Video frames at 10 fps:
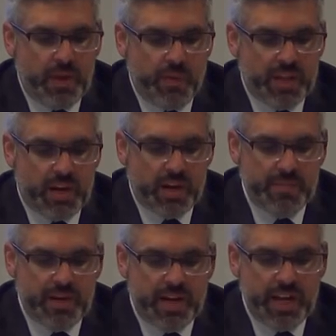within our
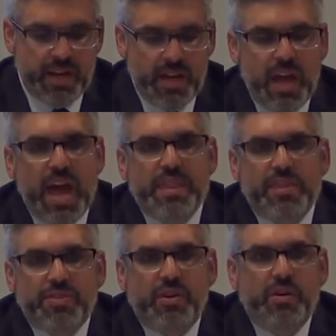community. The
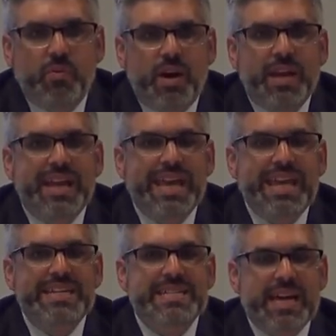third one
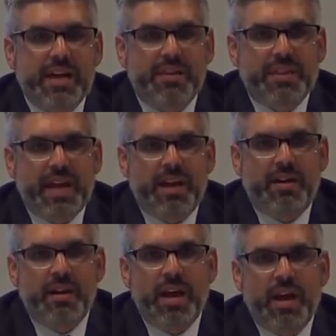is healthcare.